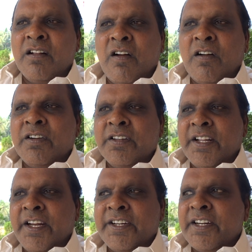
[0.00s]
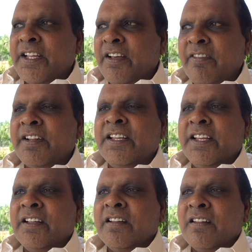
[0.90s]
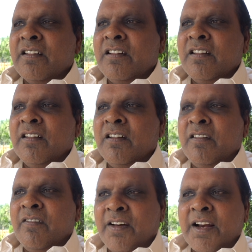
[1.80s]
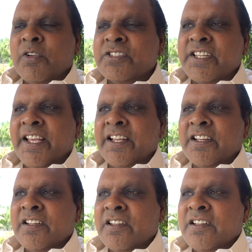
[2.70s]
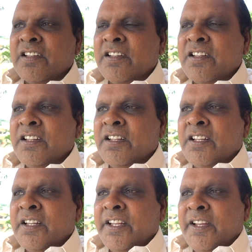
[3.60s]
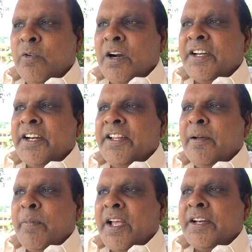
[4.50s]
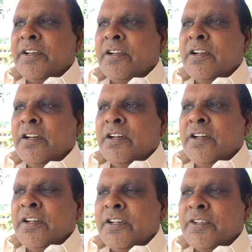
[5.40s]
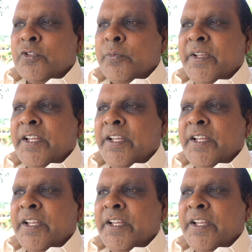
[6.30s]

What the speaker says: God created everything for our sake. He wanted the man to be